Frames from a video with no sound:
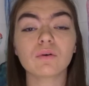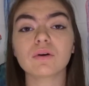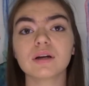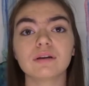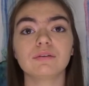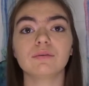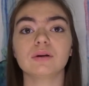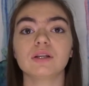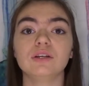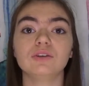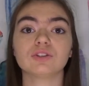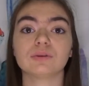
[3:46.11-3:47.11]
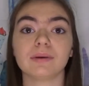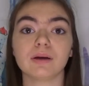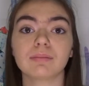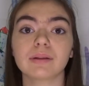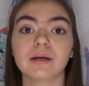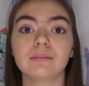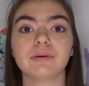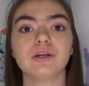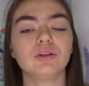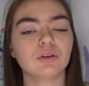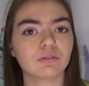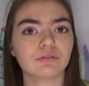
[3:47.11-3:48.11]
Or if you wanna use your meal plan, but
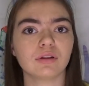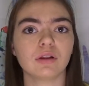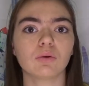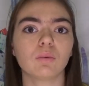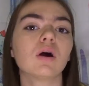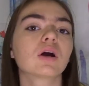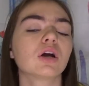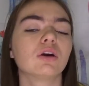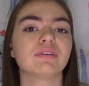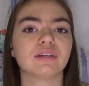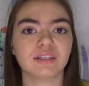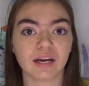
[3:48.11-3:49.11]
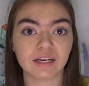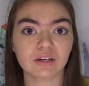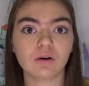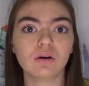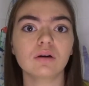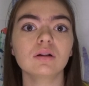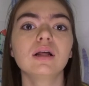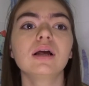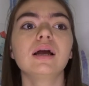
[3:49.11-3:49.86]
you don't feel like walking over to dining hall,